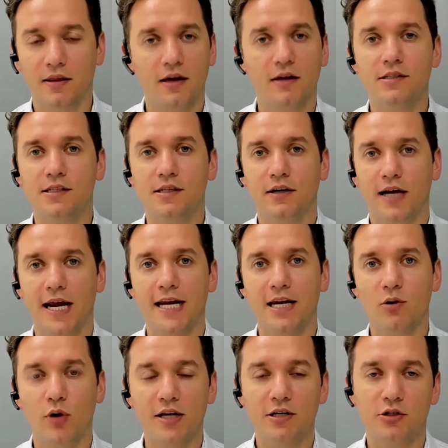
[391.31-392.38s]
is there any
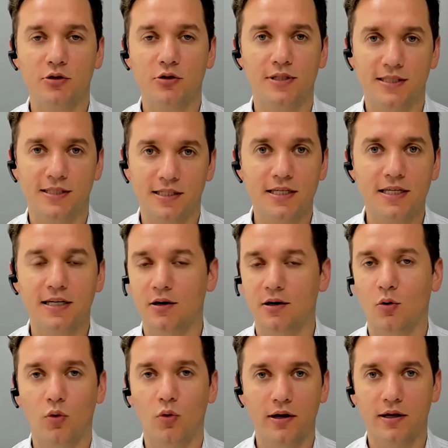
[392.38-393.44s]
way to sneak
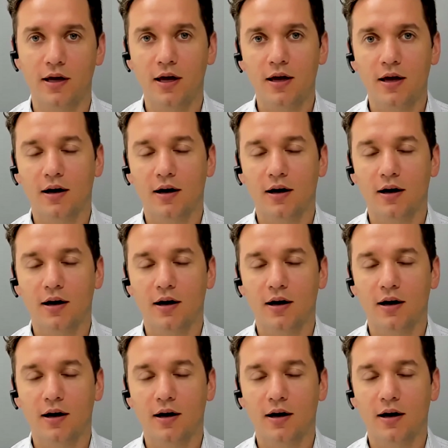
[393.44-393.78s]
away